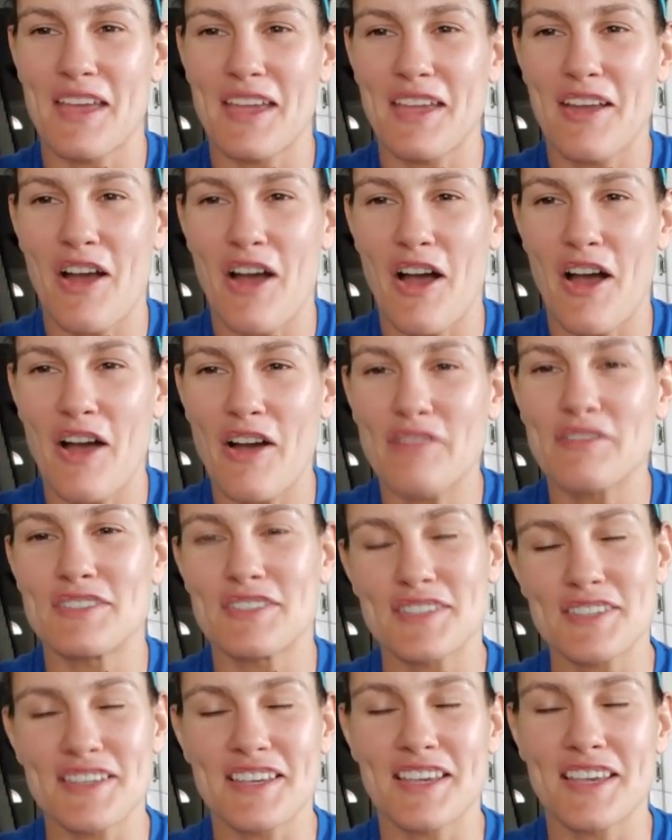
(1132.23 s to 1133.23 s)
like,
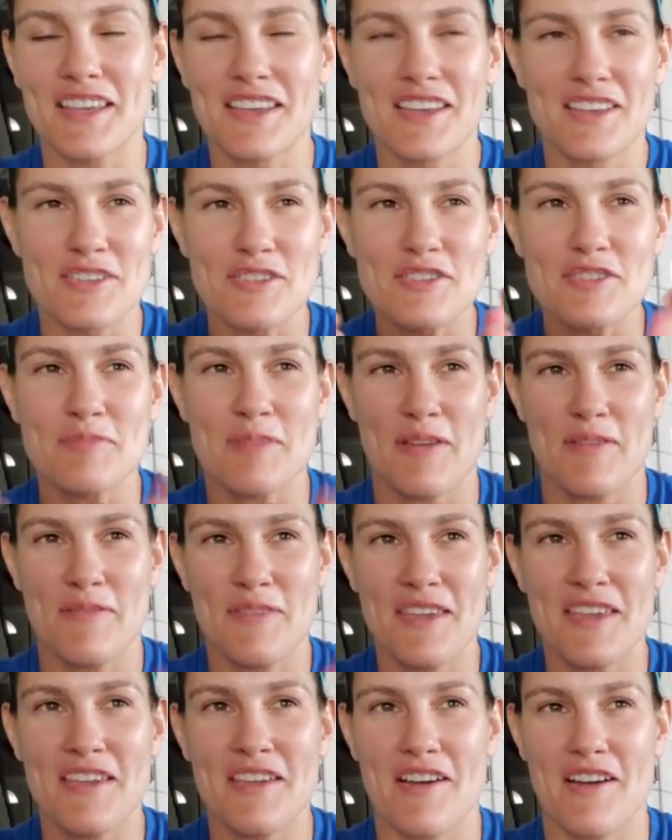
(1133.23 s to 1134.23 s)
obviously use my
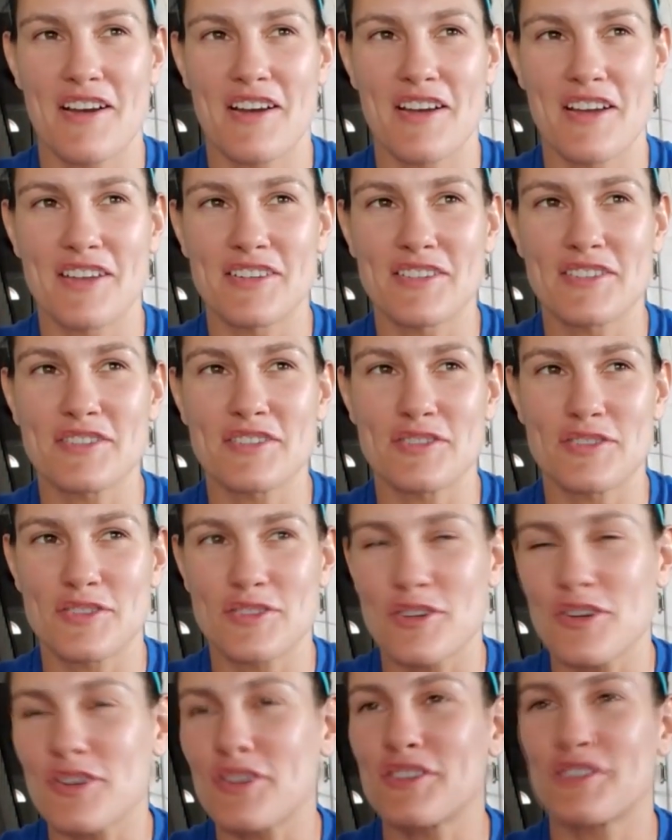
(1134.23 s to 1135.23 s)
feet on
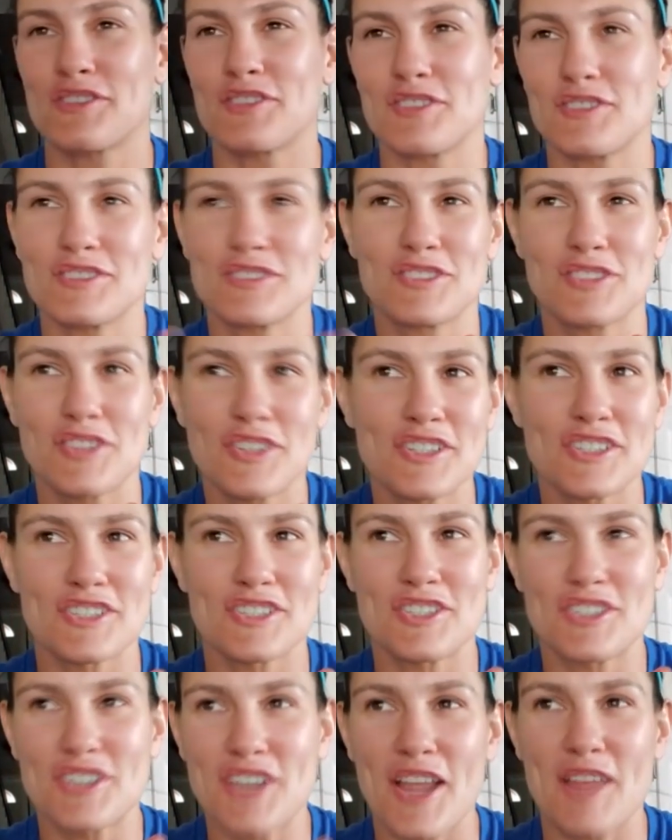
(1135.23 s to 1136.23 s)

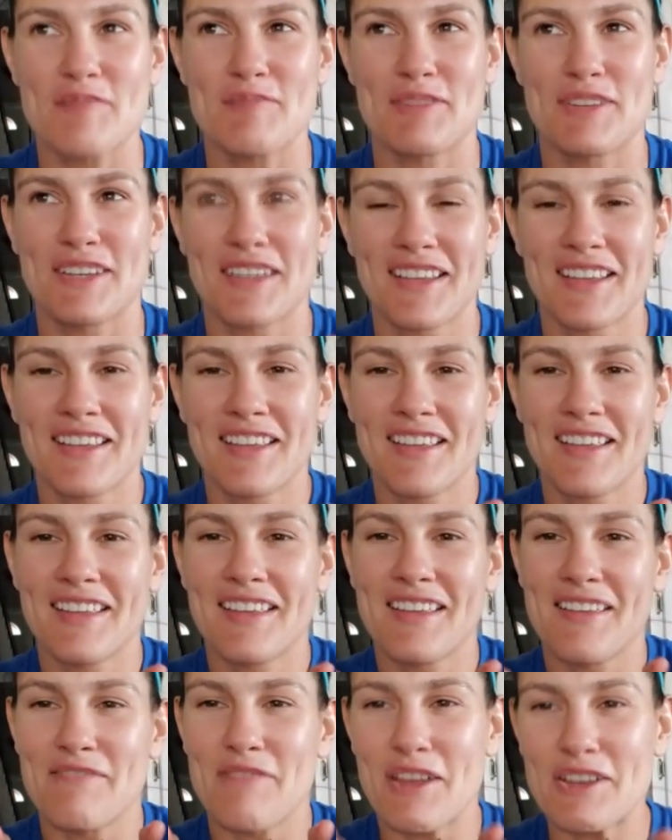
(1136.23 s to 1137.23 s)
certain shaped
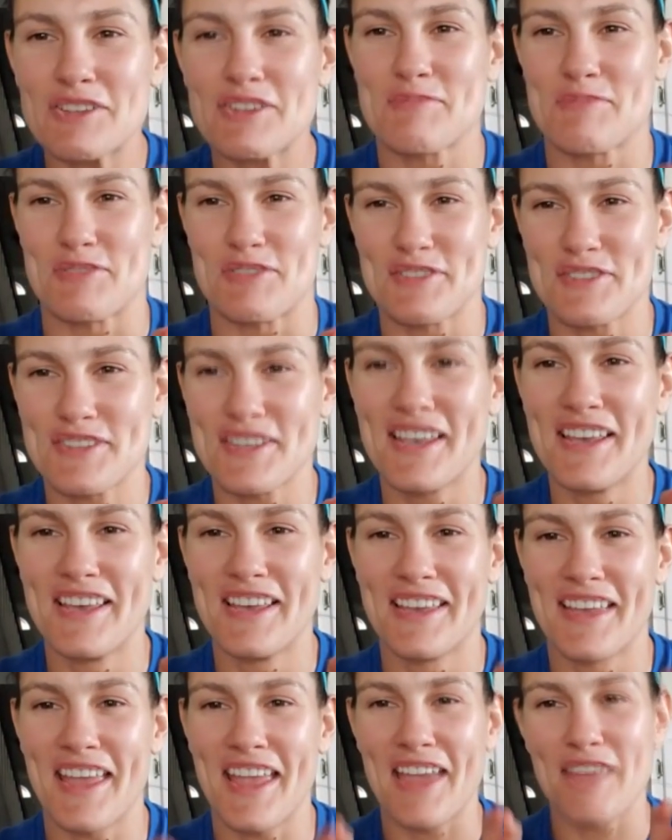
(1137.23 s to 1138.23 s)
vegetables
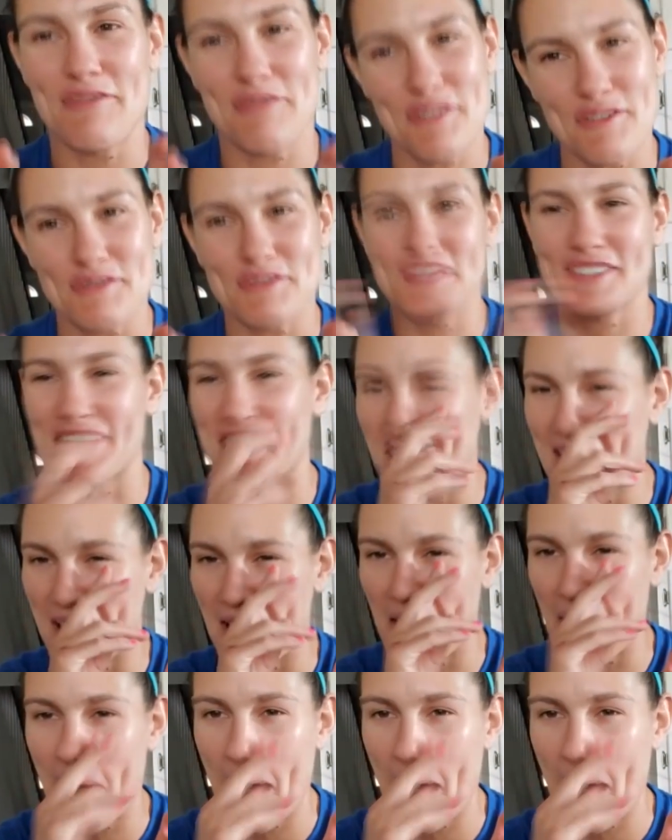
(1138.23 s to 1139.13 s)
and fruit.